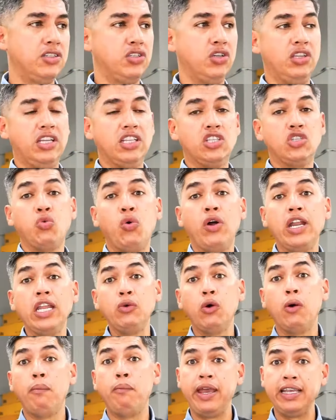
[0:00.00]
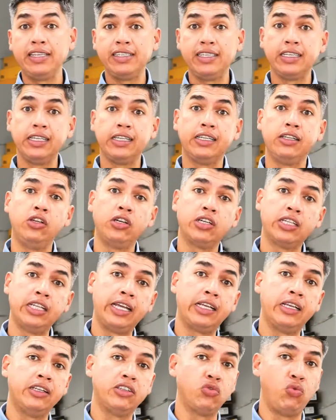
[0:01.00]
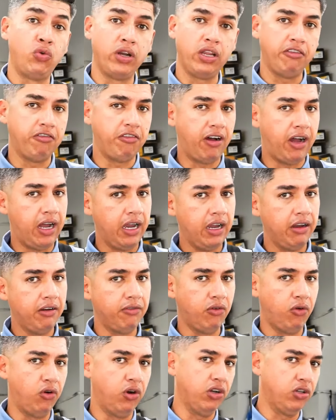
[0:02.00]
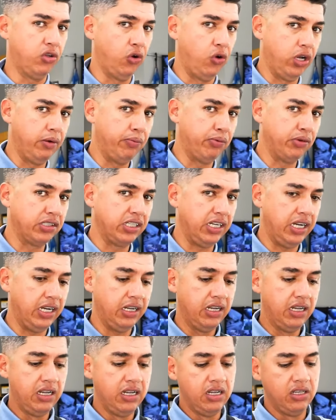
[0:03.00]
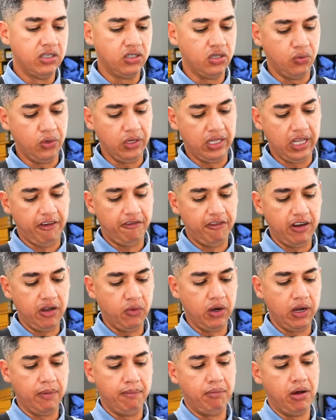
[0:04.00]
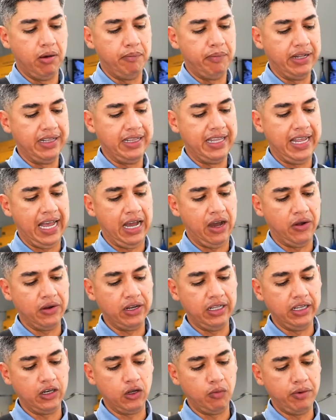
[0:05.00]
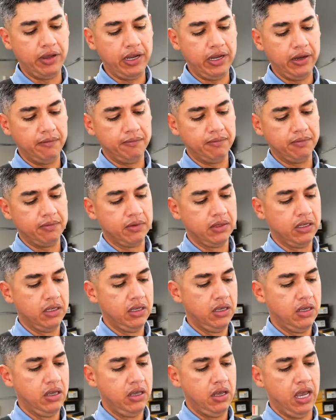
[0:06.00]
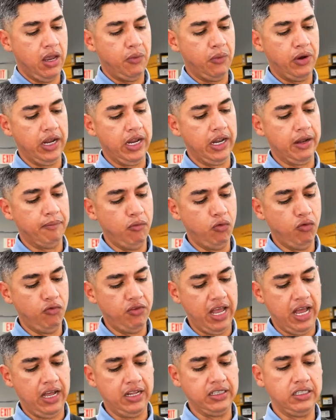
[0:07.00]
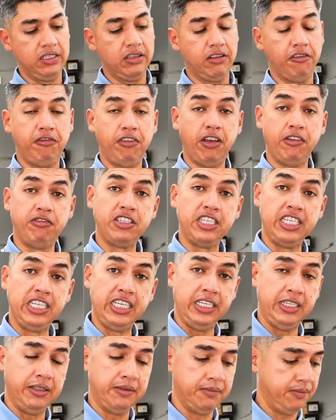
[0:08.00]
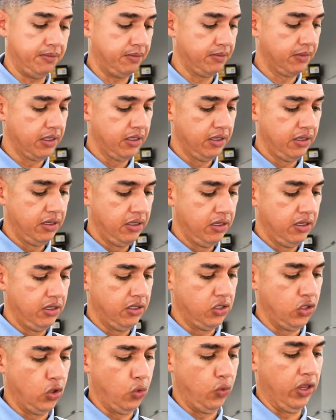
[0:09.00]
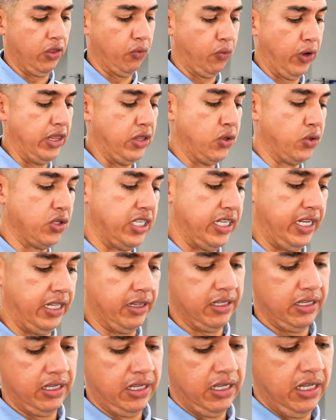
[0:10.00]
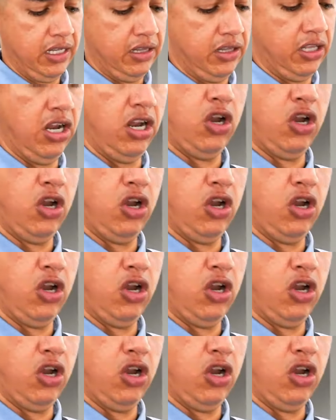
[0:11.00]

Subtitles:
So the 20 will basically look like a 25 or 30%. So we definitely want to bump it down a little bit and we're going to move down to the 15. So with window tint, the